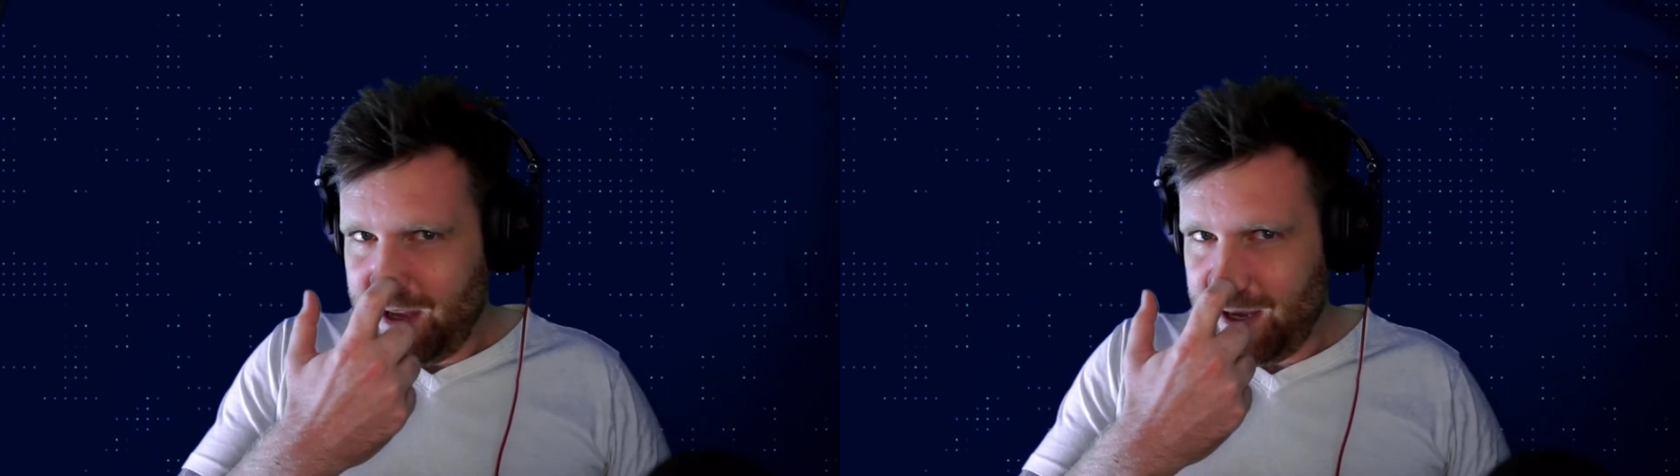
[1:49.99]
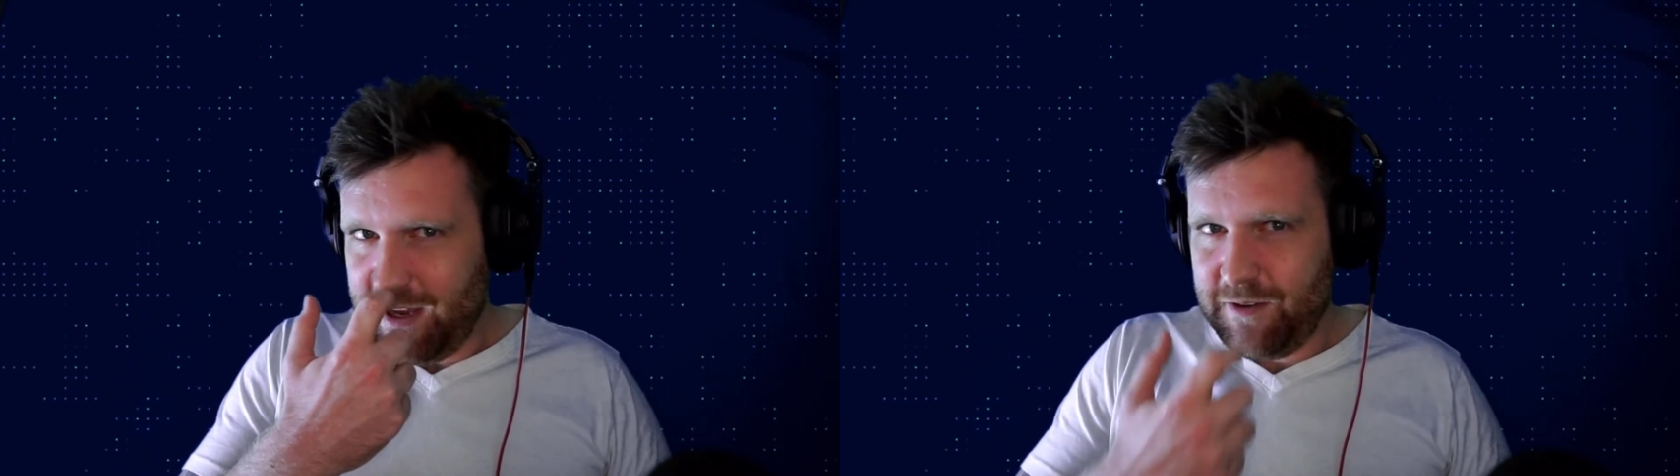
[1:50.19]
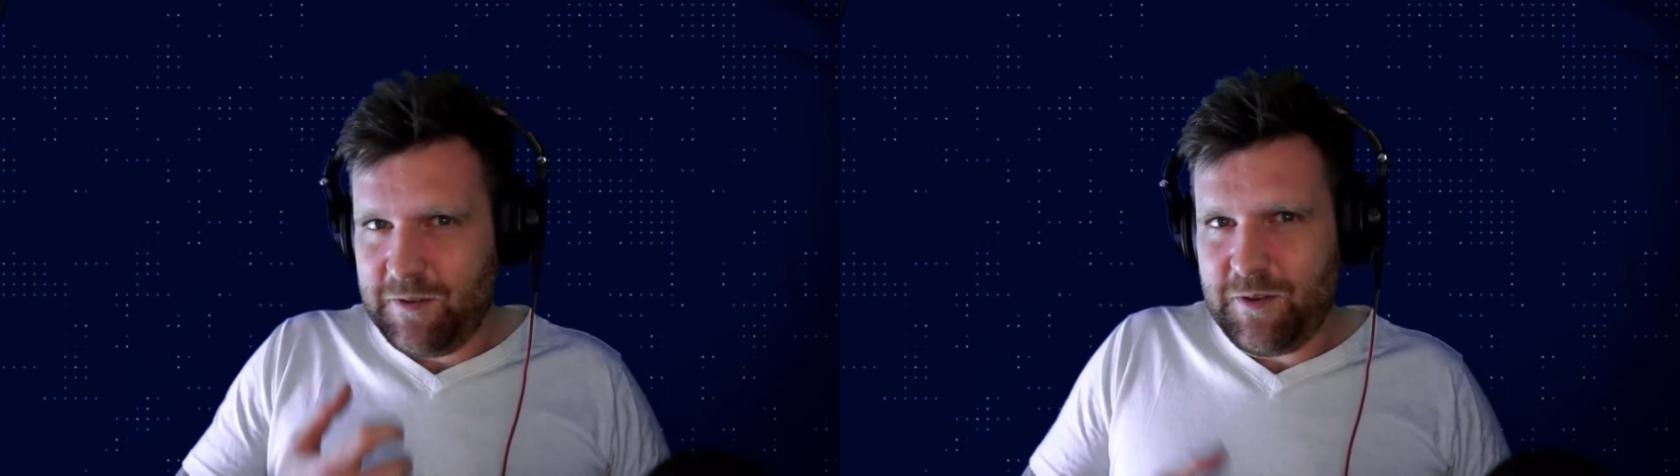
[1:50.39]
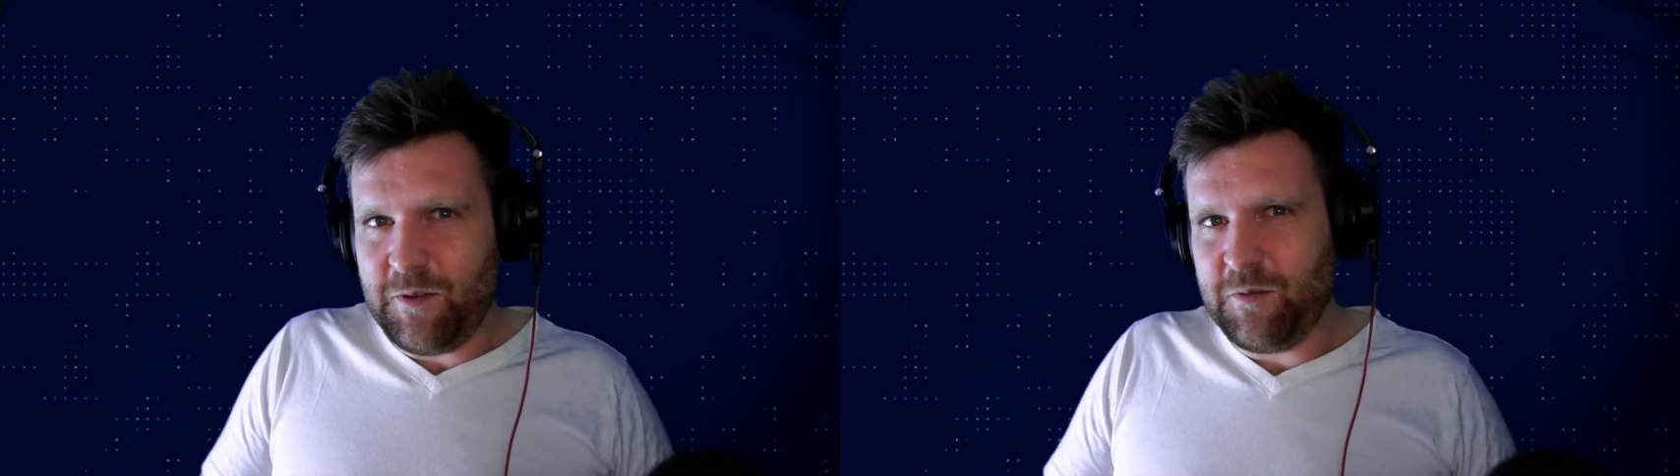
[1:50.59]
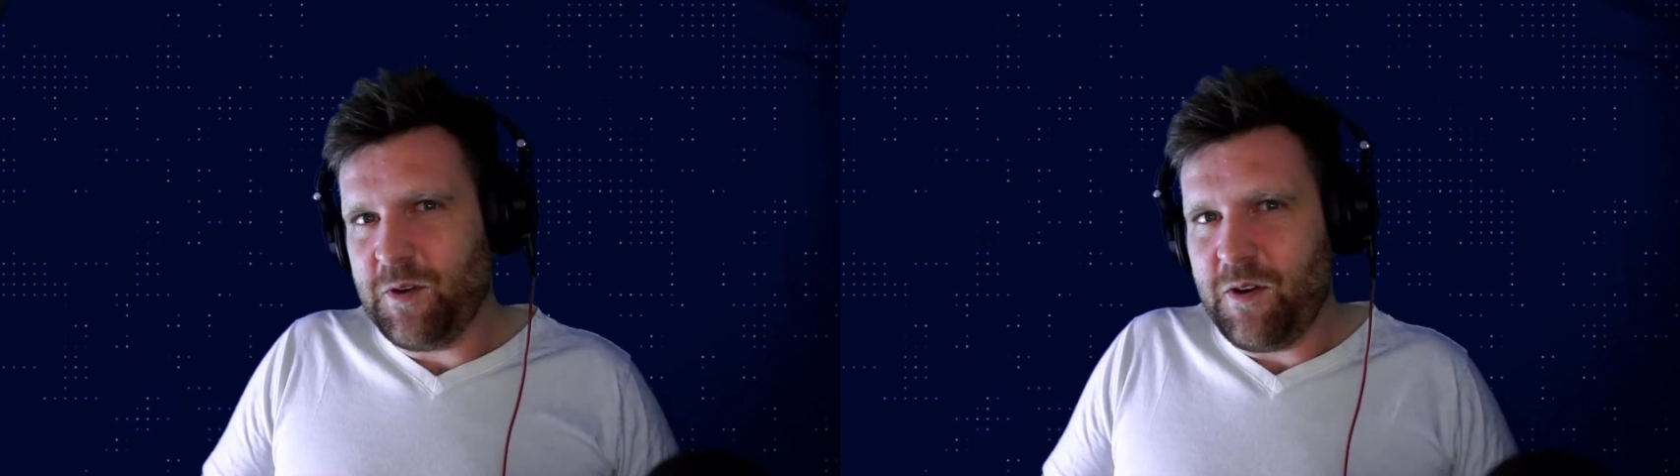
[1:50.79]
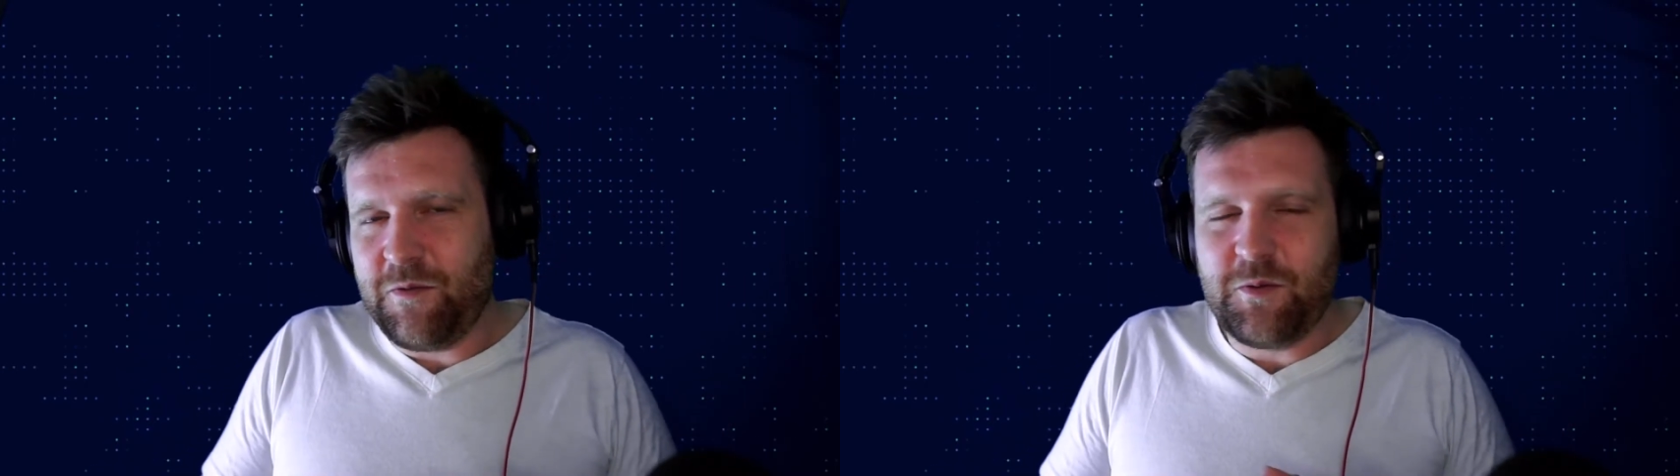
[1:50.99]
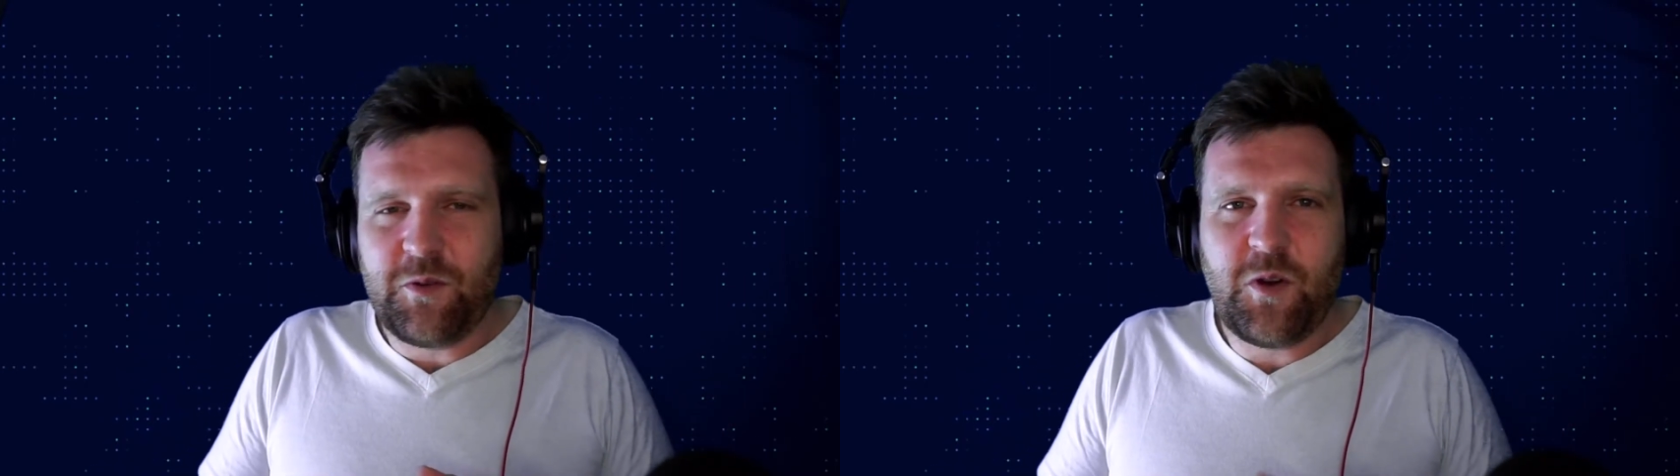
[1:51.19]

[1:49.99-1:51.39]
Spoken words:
of